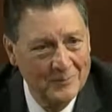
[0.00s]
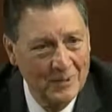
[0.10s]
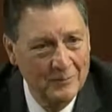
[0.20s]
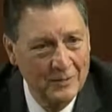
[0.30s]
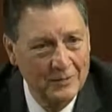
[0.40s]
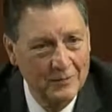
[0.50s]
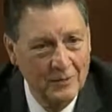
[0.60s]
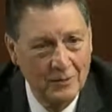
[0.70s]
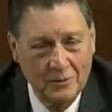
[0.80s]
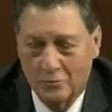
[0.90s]
I mean,
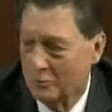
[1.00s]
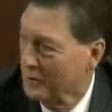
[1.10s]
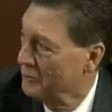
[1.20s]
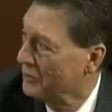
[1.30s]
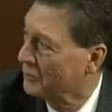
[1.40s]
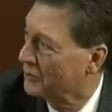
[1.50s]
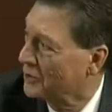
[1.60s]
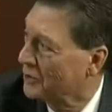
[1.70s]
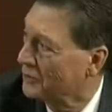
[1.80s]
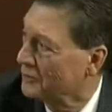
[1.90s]
we member of
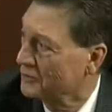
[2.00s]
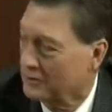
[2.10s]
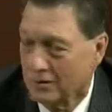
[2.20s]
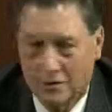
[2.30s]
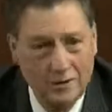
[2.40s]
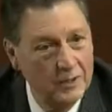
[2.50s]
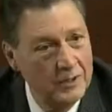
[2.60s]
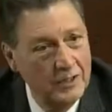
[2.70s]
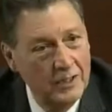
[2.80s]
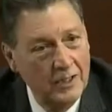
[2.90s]
Congress,
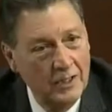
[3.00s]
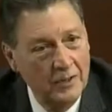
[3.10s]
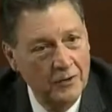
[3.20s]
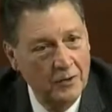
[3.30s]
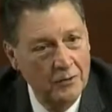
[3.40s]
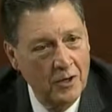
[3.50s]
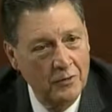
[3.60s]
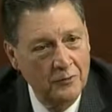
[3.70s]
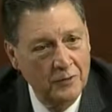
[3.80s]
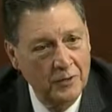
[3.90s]
I know y'all
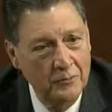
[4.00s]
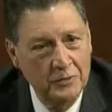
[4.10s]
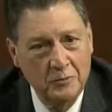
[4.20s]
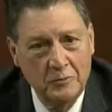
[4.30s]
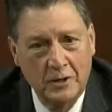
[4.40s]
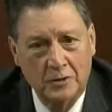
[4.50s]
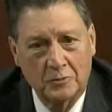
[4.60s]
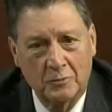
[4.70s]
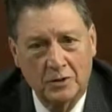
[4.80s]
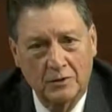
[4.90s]
don't think we do
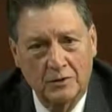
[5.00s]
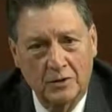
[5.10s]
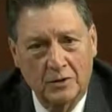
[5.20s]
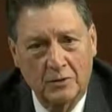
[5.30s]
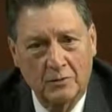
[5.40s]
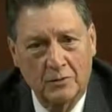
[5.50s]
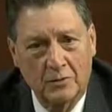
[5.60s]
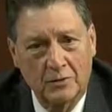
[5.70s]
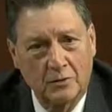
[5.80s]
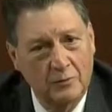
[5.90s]
much, but,
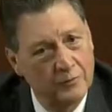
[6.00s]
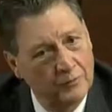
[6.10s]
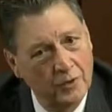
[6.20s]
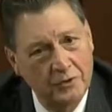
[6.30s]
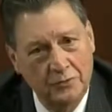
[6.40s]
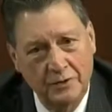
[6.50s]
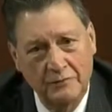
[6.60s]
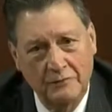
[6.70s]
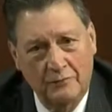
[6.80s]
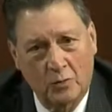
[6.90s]
you know, for us
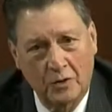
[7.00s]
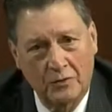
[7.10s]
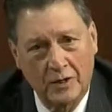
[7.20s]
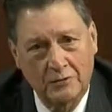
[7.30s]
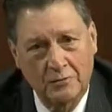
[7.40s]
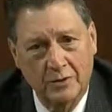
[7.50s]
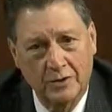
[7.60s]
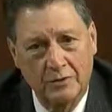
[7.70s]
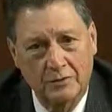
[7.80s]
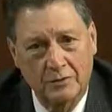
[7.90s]
reading 40,000
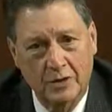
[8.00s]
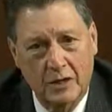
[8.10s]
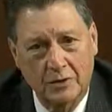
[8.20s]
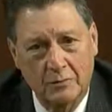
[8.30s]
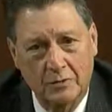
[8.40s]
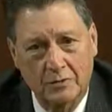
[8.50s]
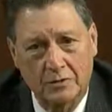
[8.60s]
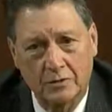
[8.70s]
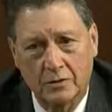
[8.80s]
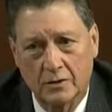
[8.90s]
pages of documents,